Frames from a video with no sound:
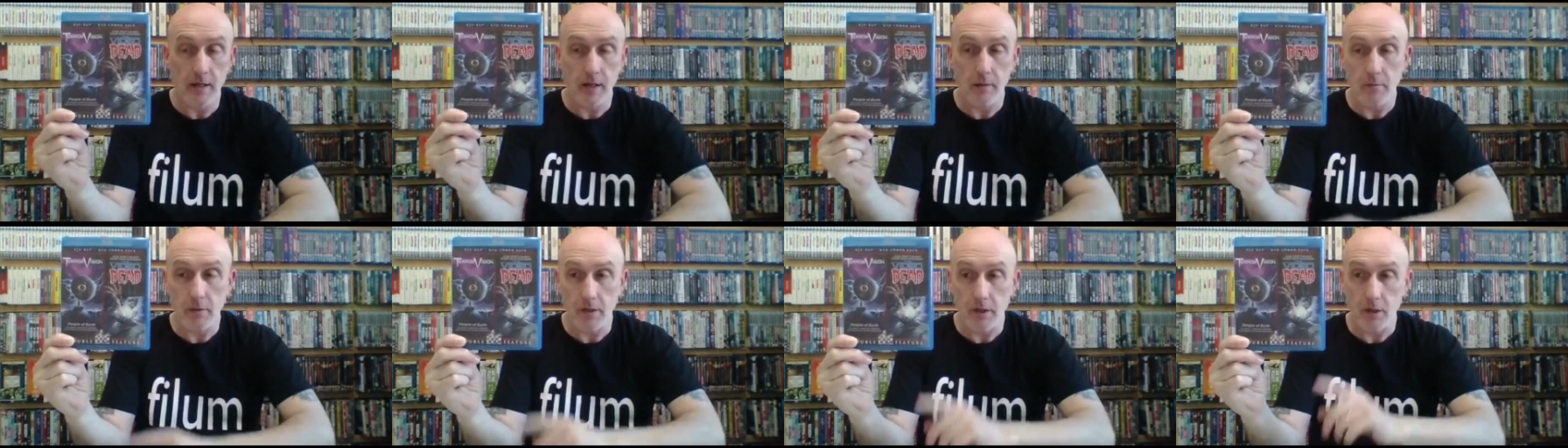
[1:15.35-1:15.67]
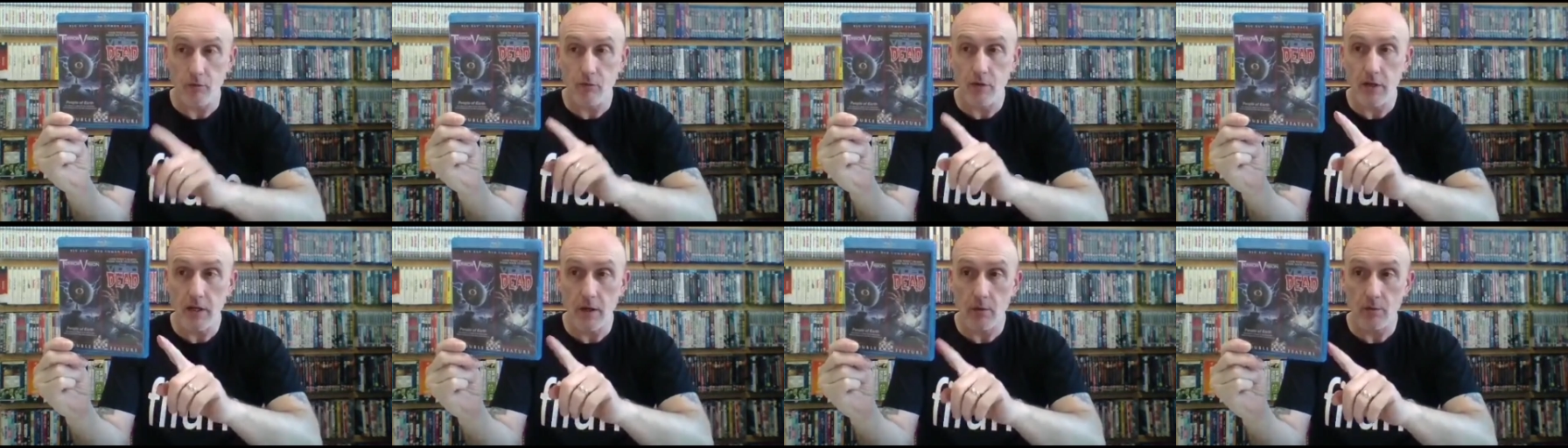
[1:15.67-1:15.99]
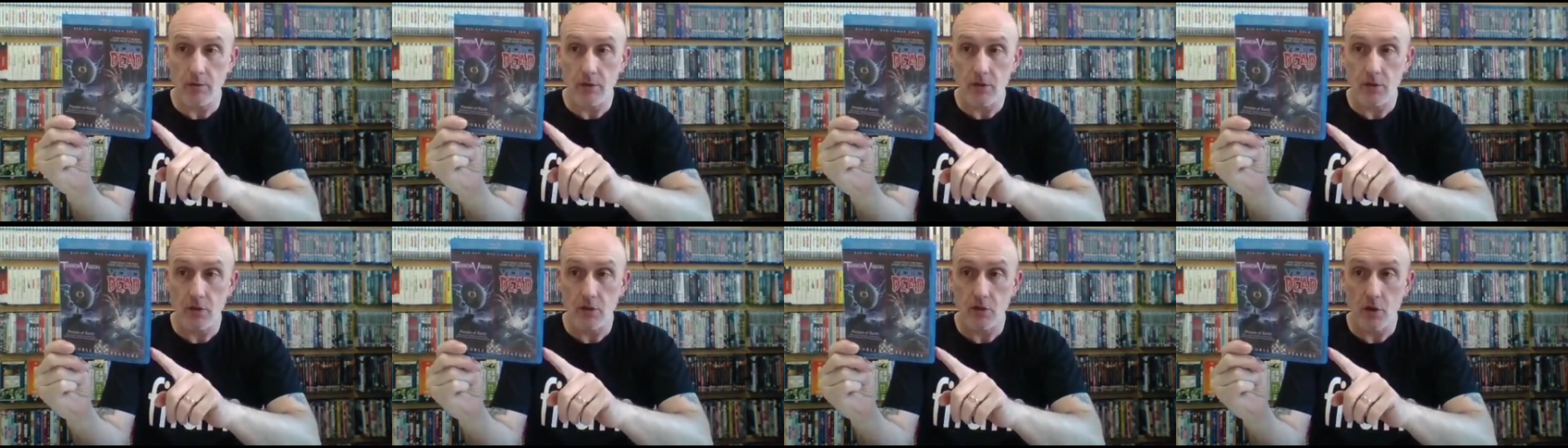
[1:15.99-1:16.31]
I'm going to read
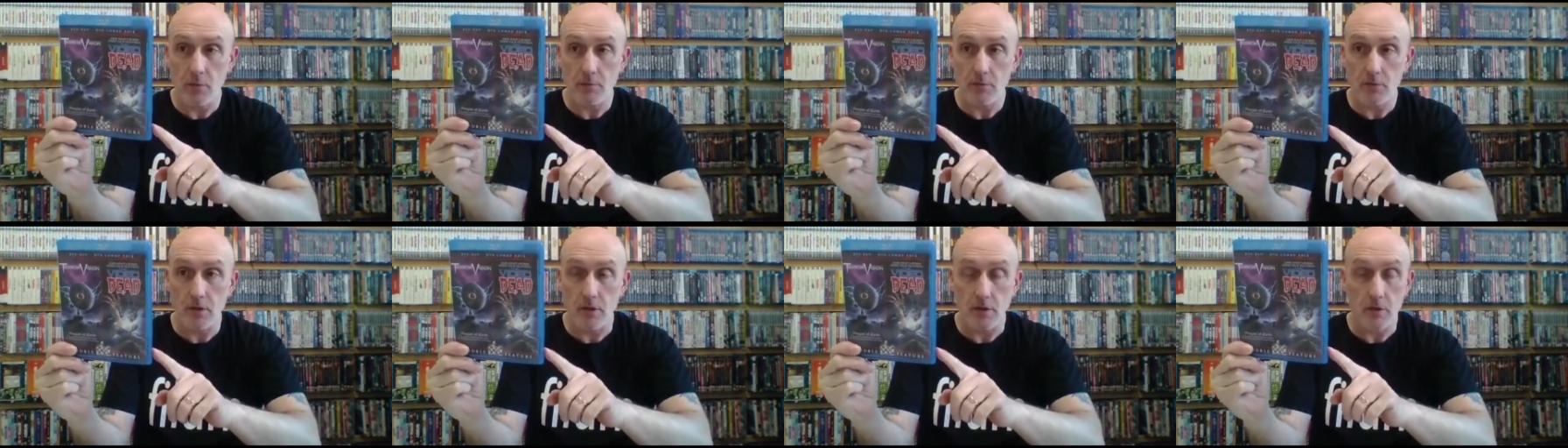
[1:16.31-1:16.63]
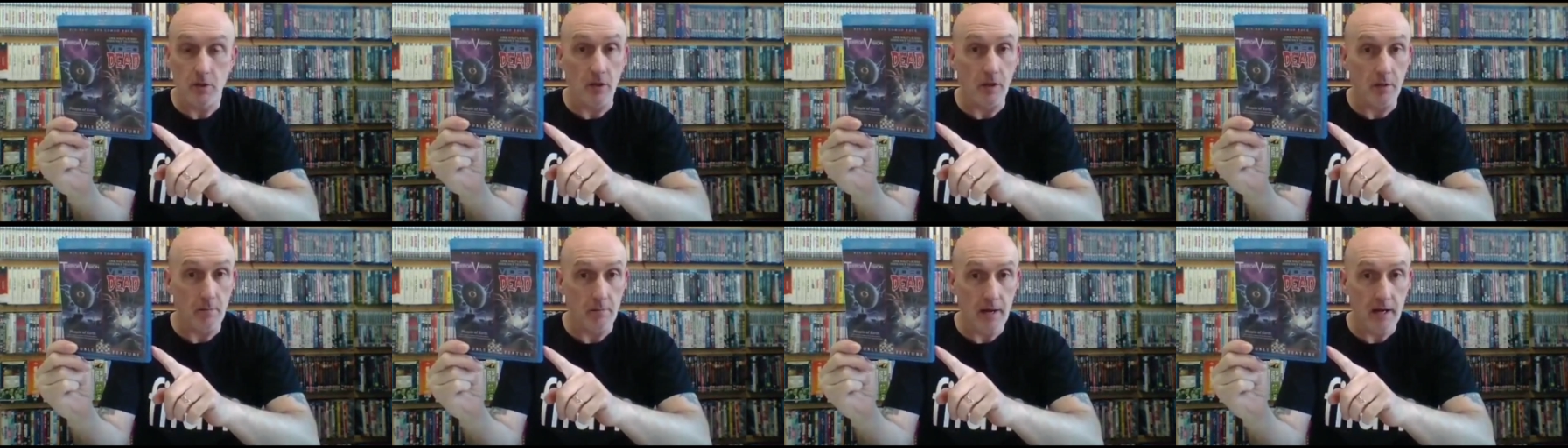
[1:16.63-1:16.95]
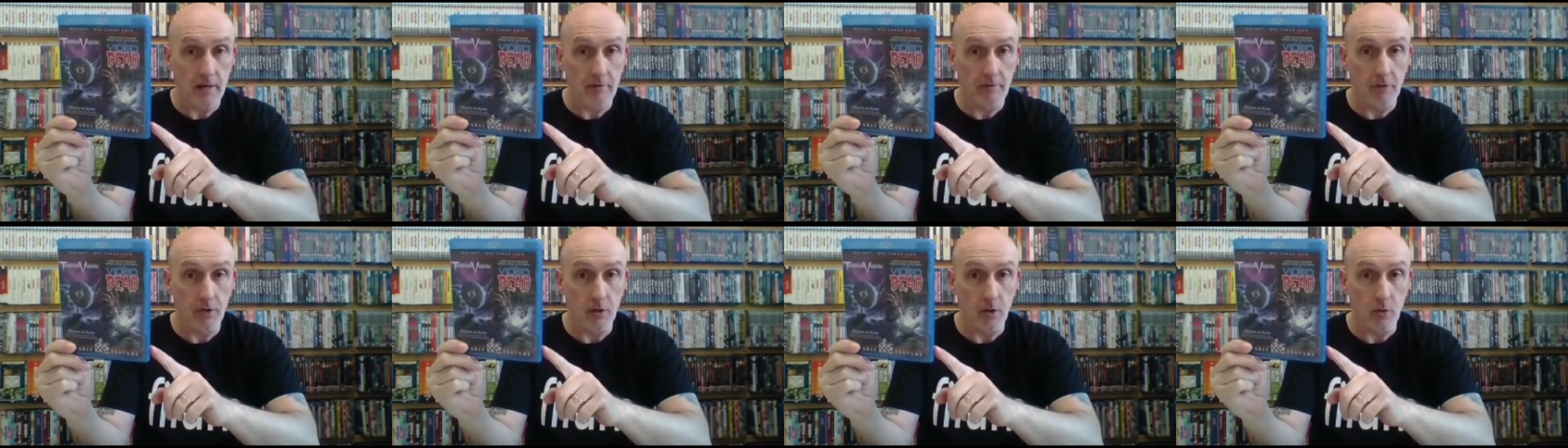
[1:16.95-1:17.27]
out the synopsis on the
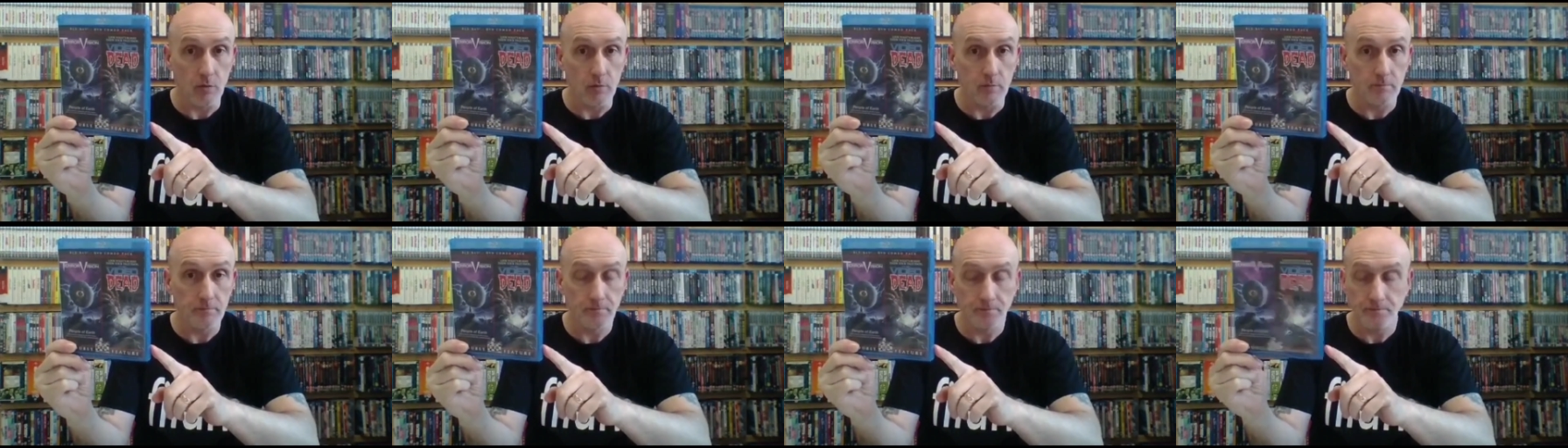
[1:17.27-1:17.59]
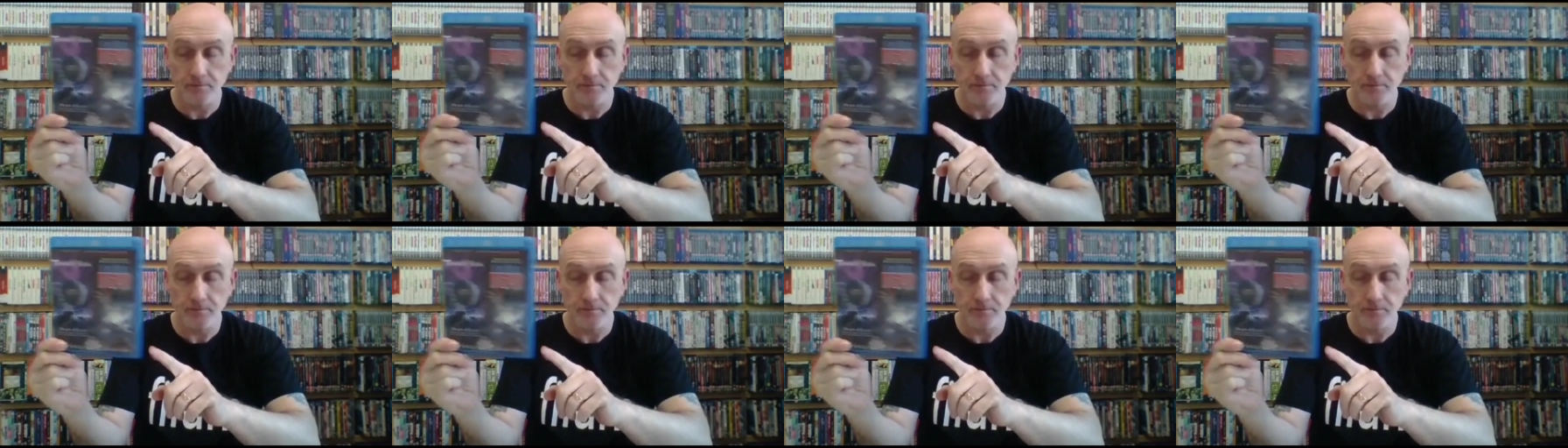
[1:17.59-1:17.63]
back for you.